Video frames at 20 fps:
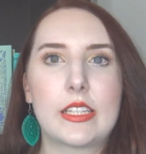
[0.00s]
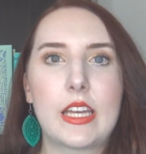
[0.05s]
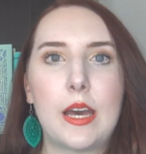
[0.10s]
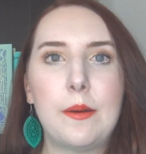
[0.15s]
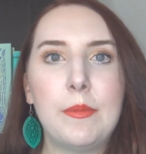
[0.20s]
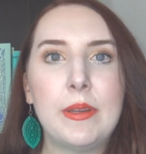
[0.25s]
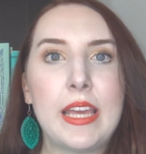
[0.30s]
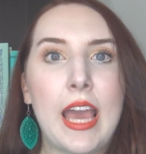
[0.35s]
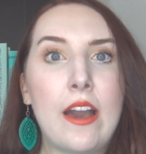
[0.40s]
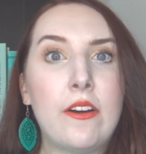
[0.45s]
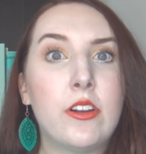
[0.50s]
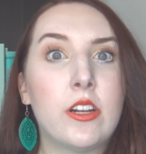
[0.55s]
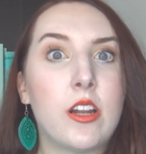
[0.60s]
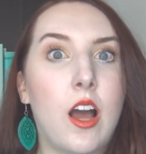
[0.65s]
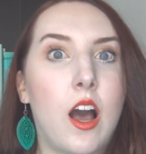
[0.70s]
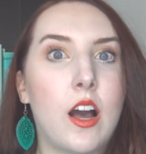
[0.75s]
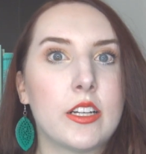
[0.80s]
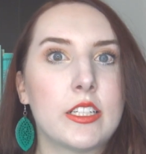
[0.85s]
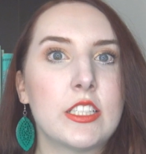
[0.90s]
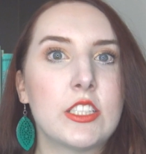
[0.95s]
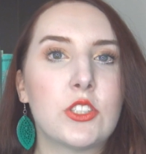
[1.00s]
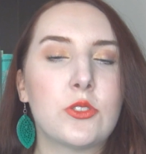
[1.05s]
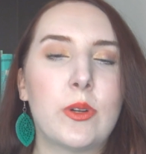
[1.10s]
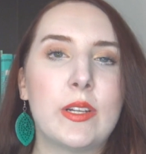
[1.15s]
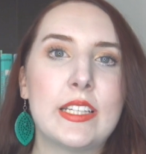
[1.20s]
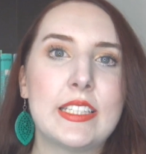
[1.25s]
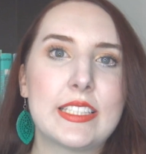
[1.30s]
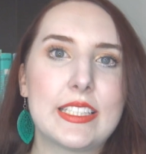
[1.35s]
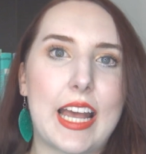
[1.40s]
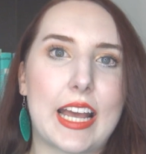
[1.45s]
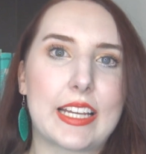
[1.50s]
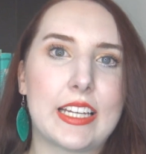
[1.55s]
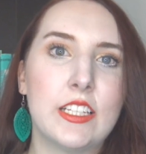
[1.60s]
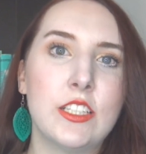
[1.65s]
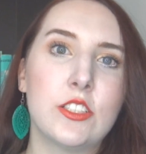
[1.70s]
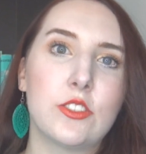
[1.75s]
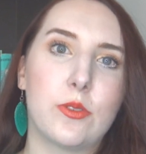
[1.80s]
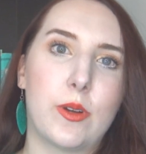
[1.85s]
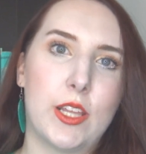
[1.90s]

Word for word: Coming out on August 22nd,